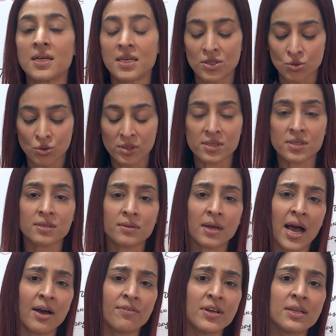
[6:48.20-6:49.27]
So
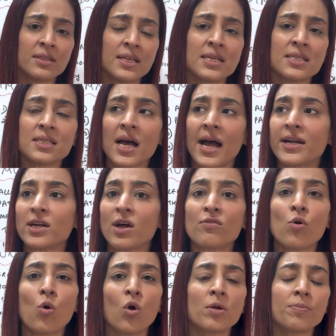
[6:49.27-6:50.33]
having these kind of
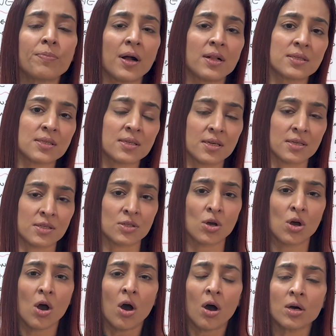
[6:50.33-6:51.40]
whole pulses
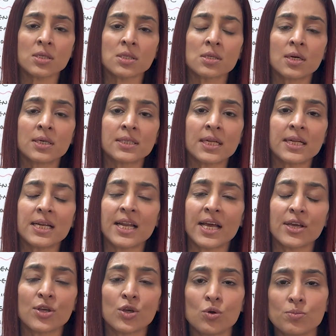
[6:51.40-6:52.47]
or certain
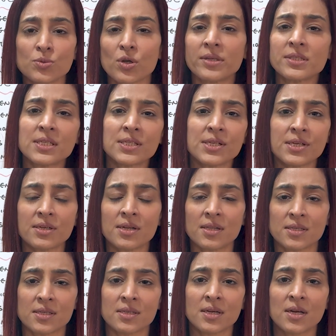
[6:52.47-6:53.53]
legumes and
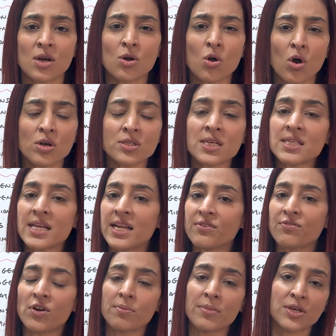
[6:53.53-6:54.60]
cereals causes
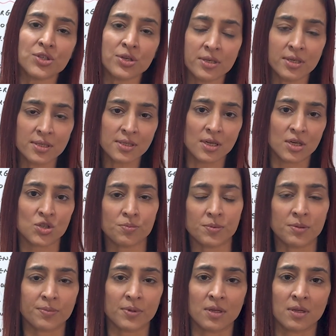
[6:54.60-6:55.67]
inflammation in such
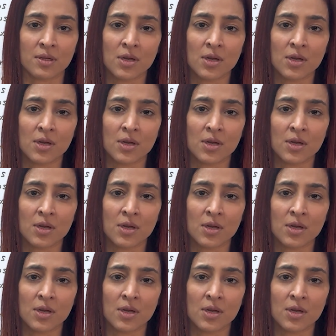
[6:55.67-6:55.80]
people.